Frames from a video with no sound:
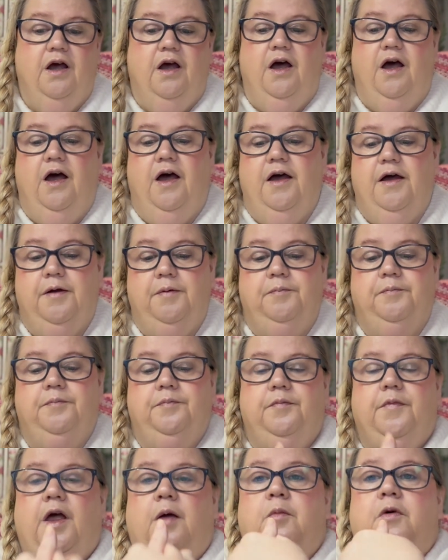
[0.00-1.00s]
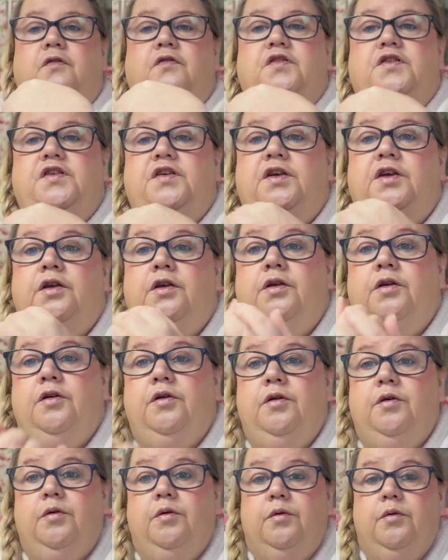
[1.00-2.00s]
I'm off
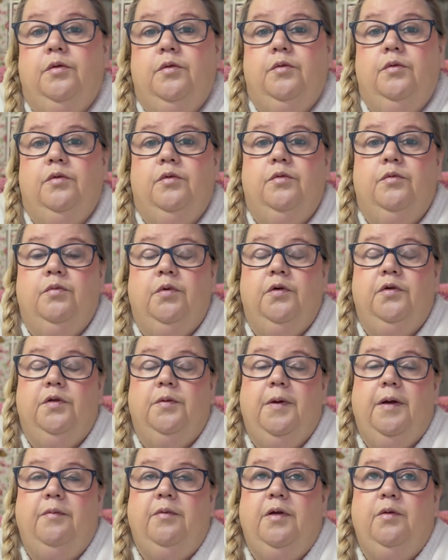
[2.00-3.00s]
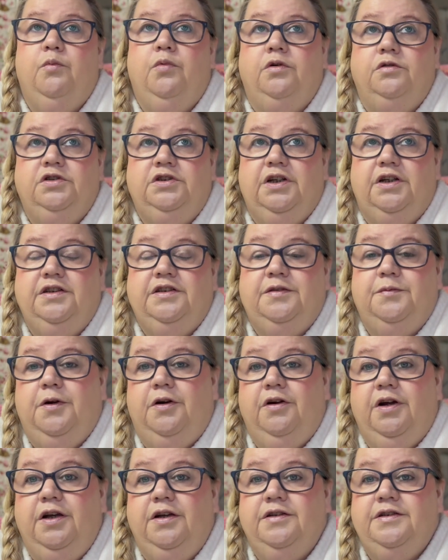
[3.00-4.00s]
to Balsam Abbey Wool Show
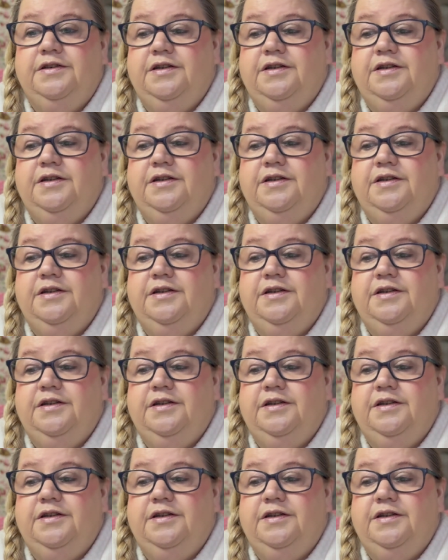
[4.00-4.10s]
tomorrow,